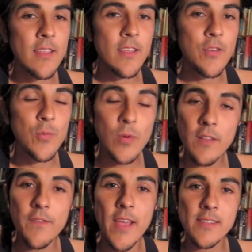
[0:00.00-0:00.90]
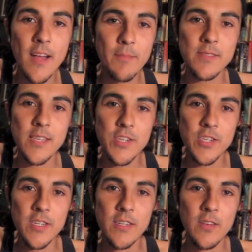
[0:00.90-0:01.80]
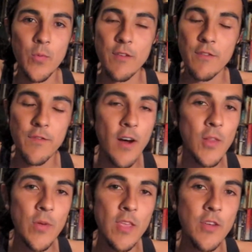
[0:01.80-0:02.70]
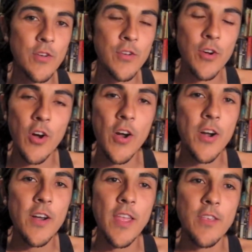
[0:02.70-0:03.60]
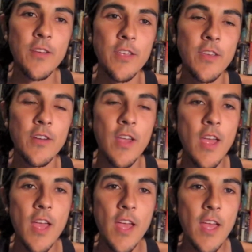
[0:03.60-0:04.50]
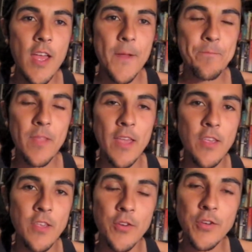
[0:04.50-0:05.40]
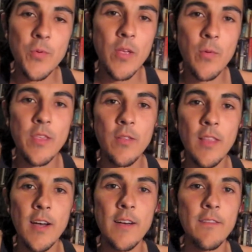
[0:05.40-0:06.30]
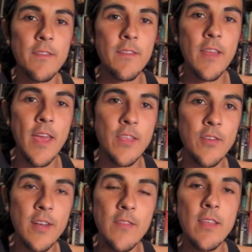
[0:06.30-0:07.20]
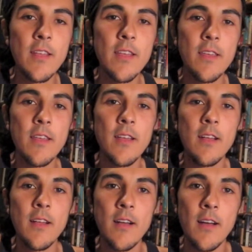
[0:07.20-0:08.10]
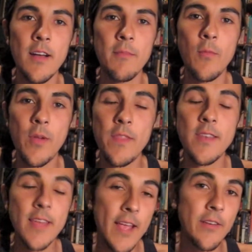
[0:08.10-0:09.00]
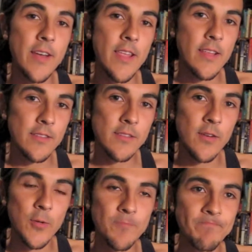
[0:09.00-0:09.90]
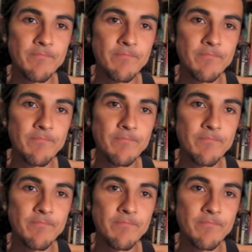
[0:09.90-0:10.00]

you will face opposition when you're following your, your heart and your, your and, and you're doing what you love and you're living um, with integrity. So